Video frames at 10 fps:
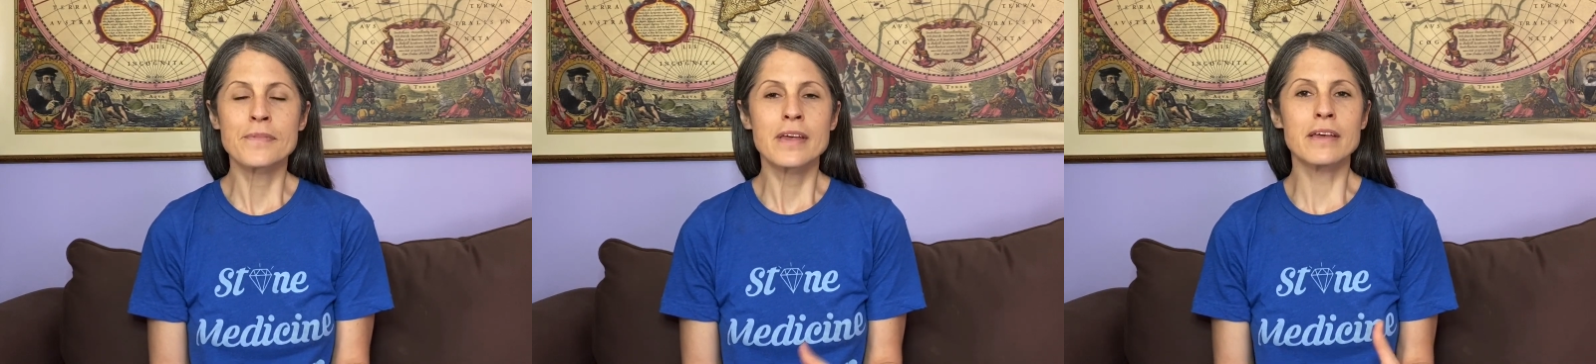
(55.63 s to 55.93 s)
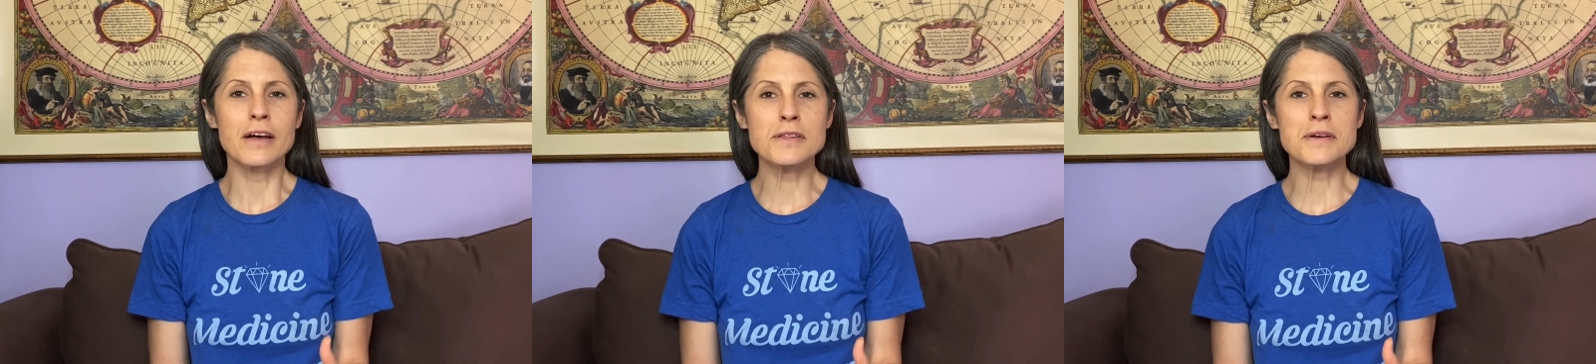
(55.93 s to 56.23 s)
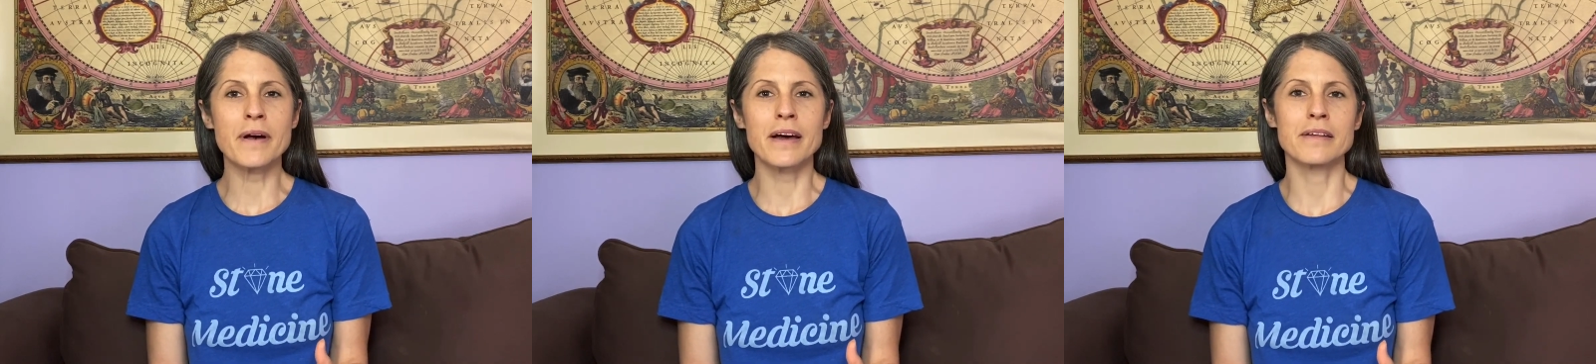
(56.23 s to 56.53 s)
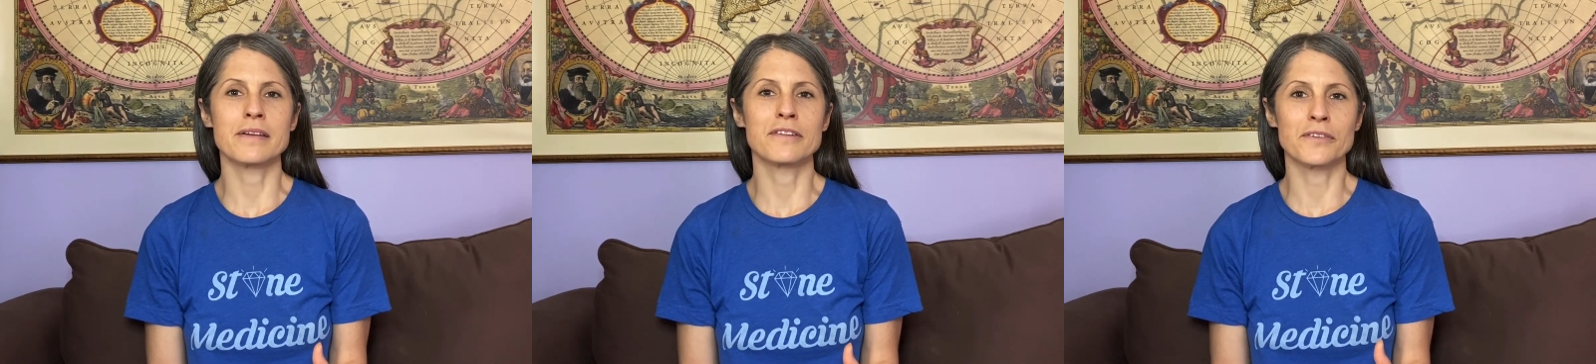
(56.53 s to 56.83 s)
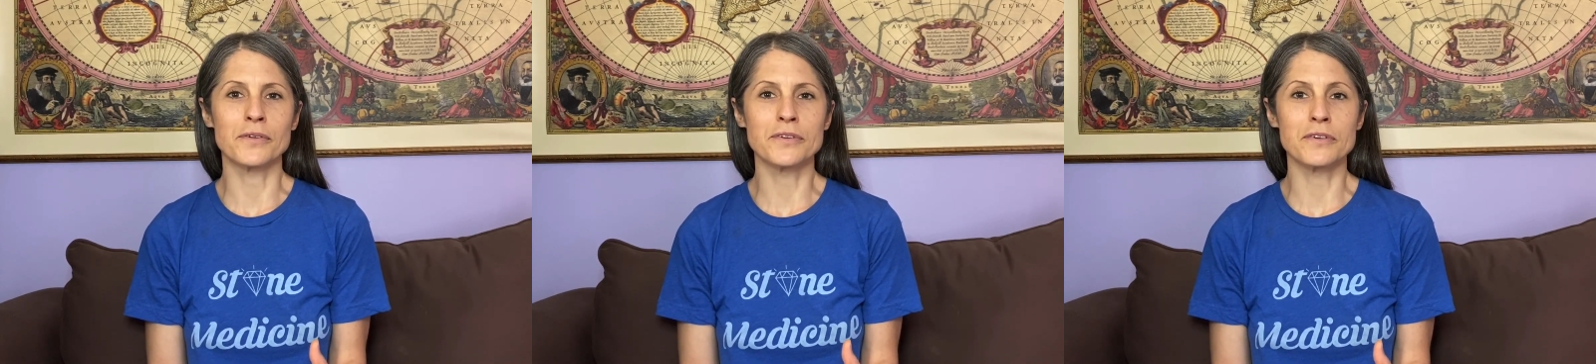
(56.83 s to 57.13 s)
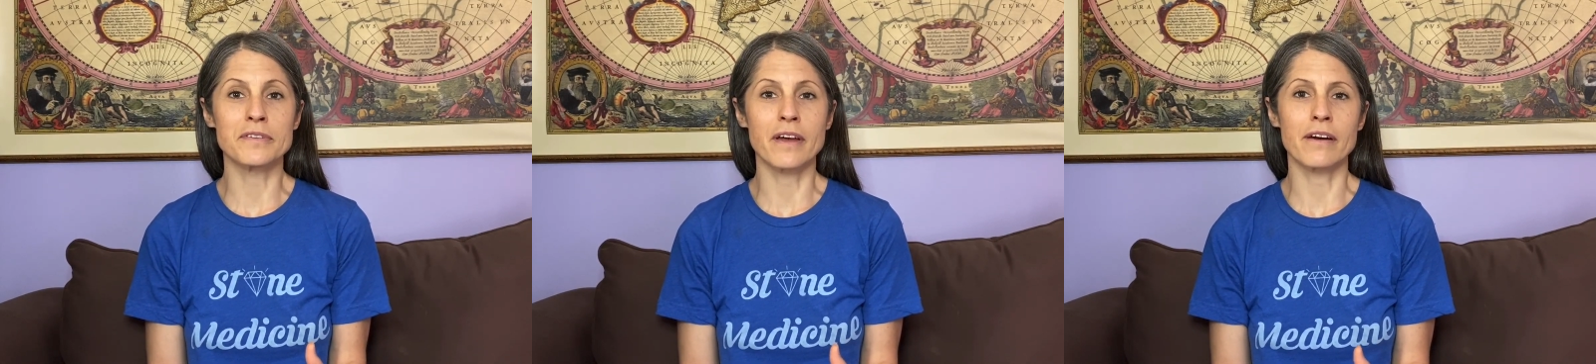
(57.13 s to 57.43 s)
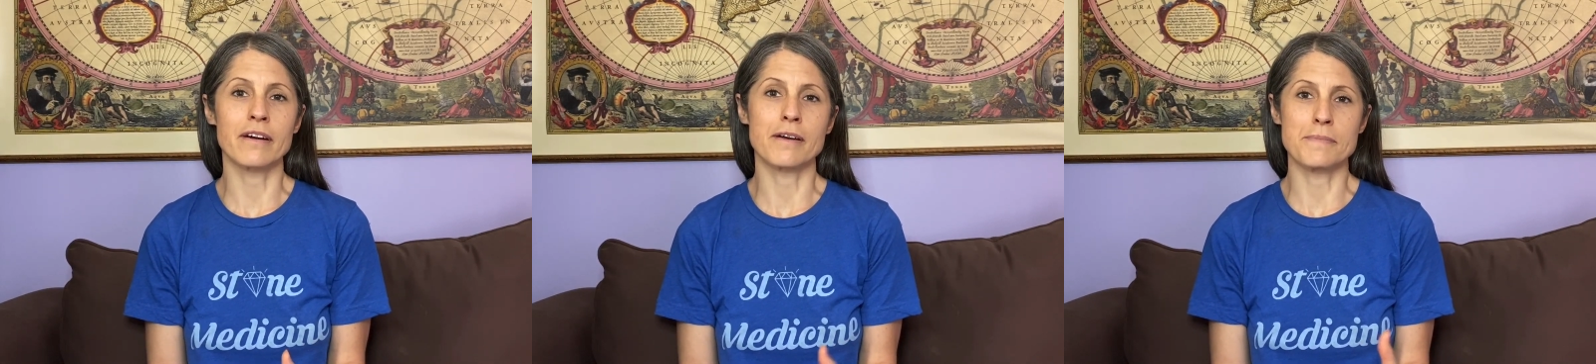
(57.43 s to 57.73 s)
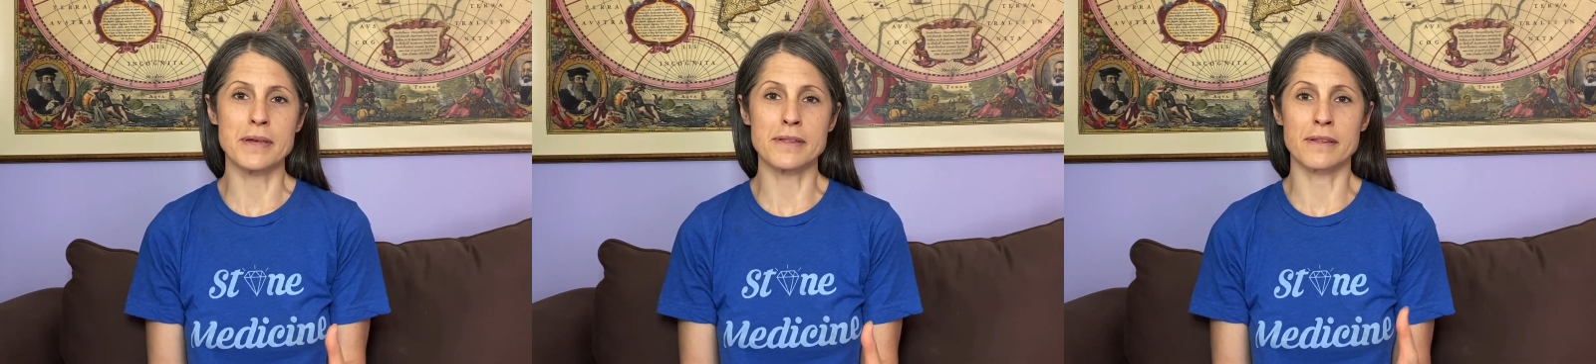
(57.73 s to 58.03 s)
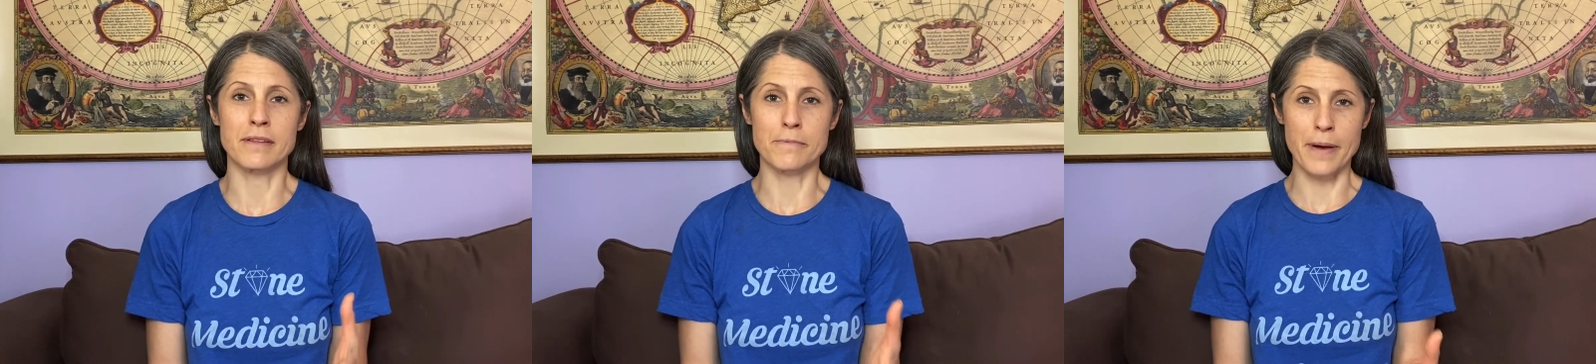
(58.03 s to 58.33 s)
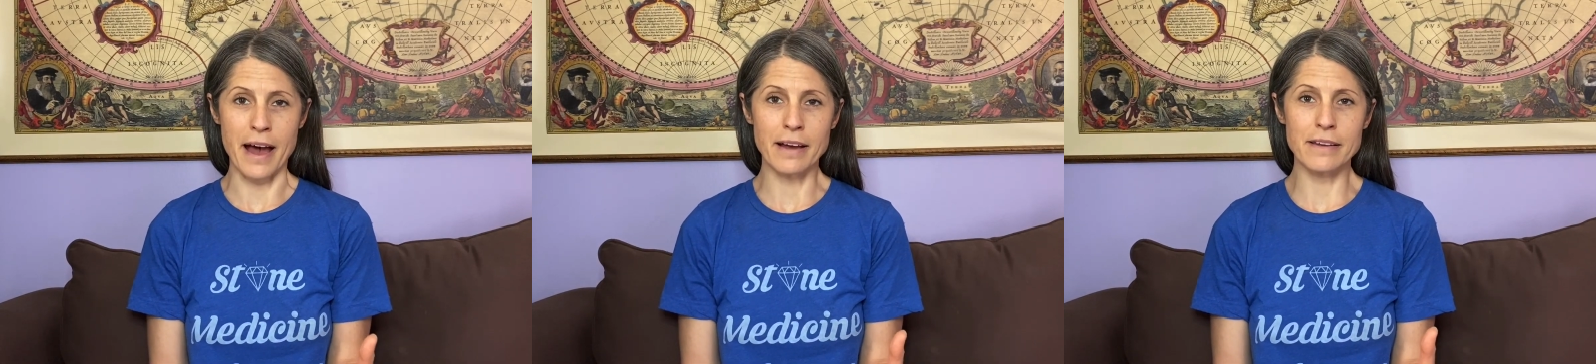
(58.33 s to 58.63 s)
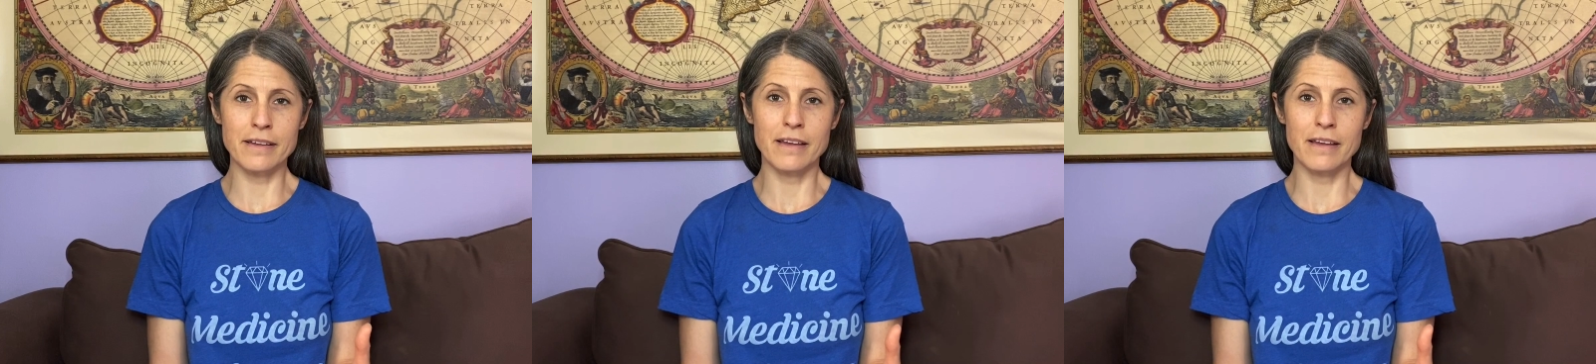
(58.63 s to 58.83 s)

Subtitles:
He also had his soldiers carry a piece in their pack